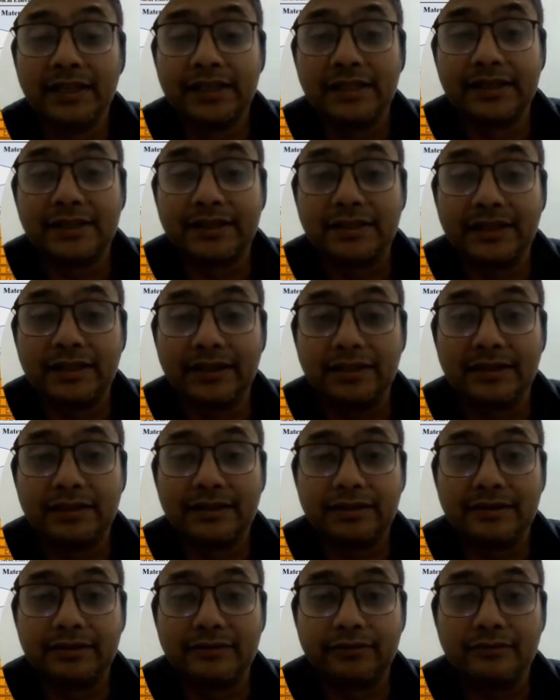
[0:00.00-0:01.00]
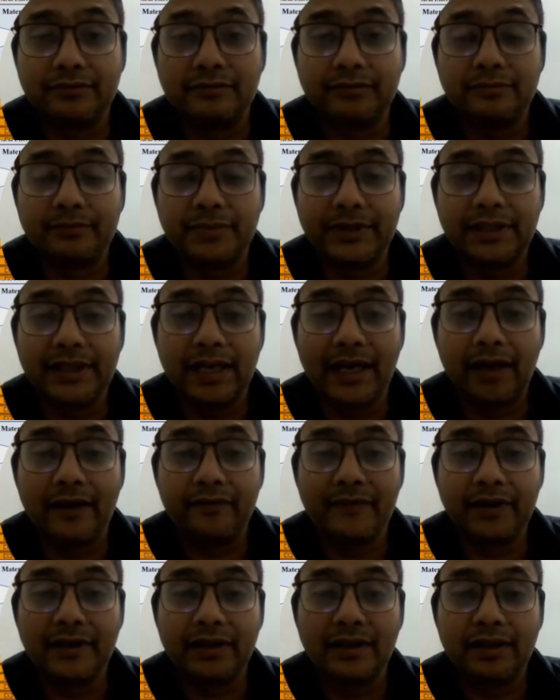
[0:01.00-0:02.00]
said to be
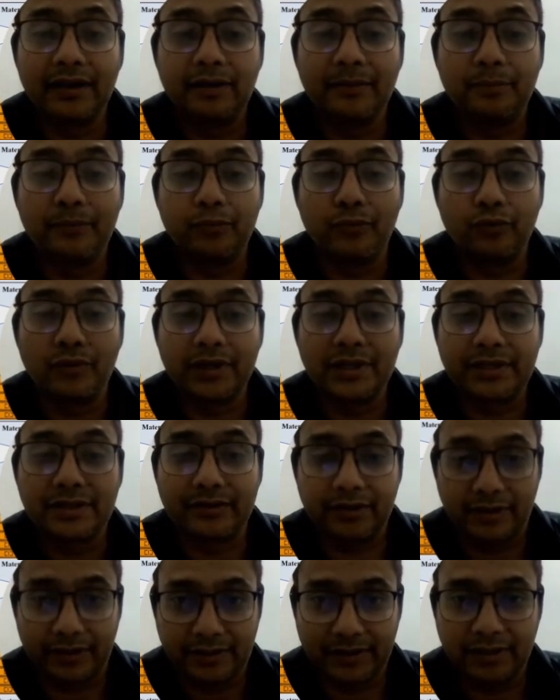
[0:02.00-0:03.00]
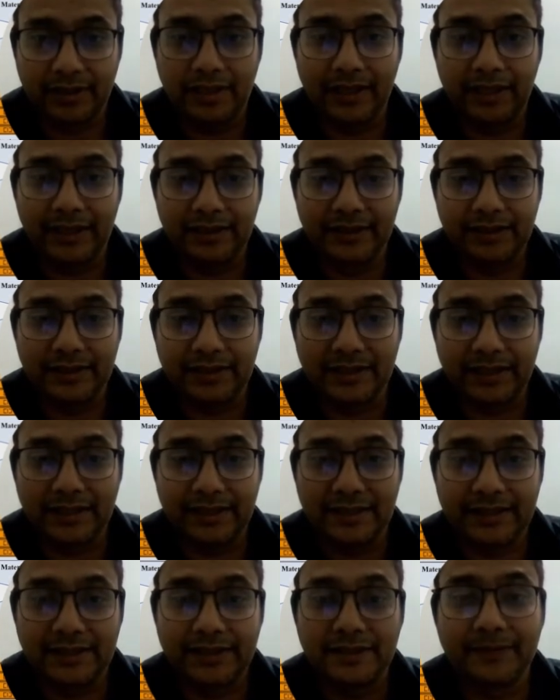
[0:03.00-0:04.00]
having a porous structure, like in this
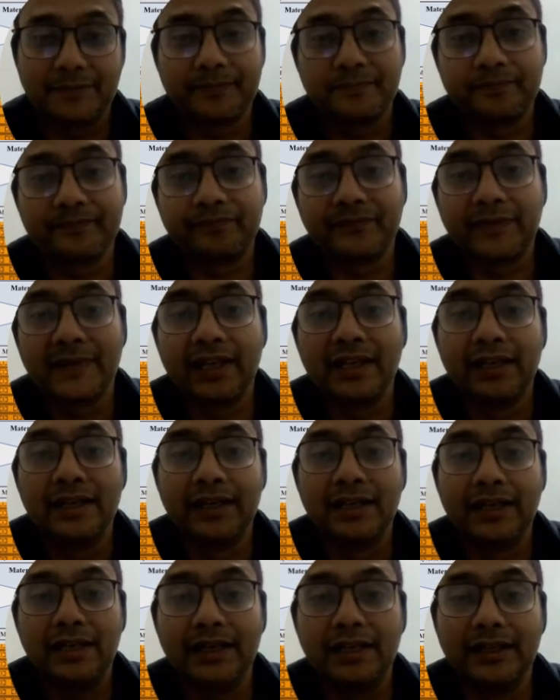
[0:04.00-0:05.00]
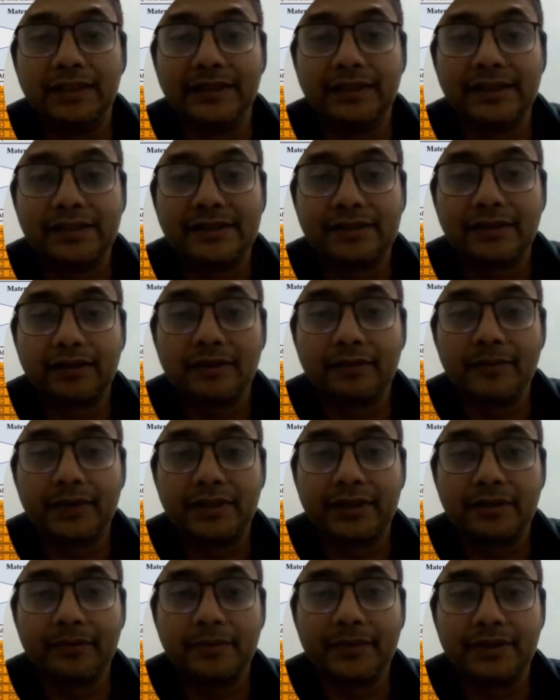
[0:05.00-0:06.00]
case. This sort of
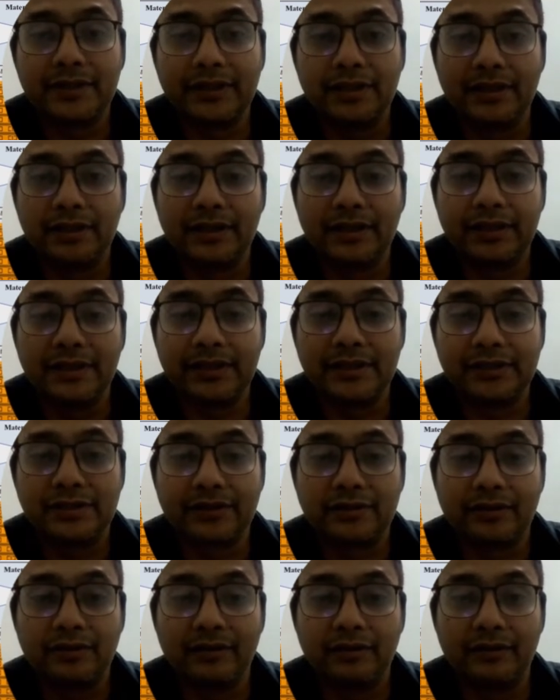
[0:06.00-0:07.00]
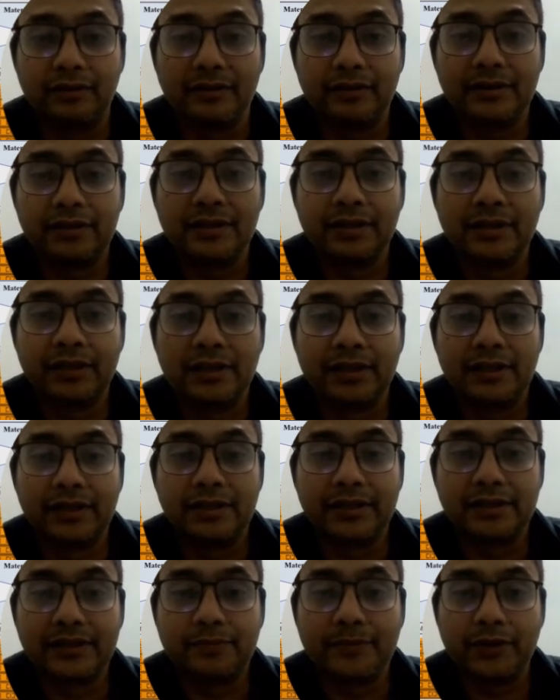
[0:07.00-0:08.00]
metamaterial is called
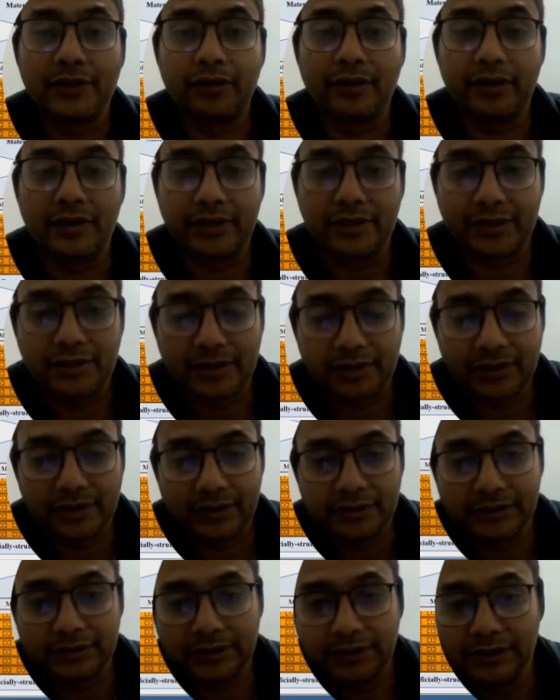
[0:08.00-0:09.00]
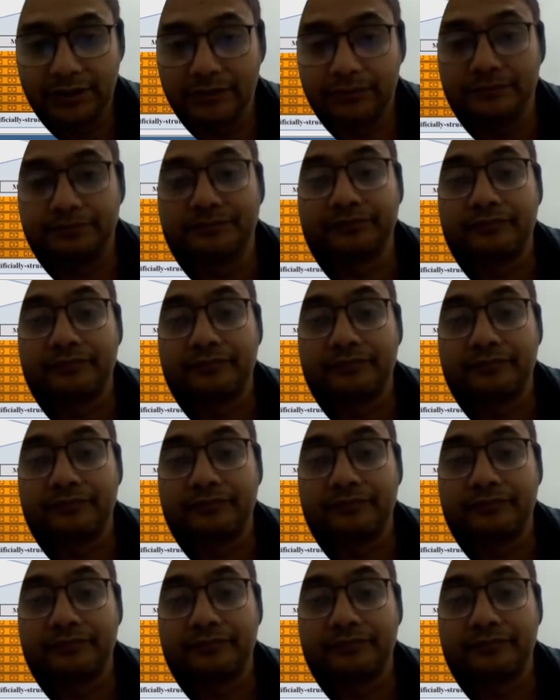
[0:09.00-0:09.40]
sphenoids. Now,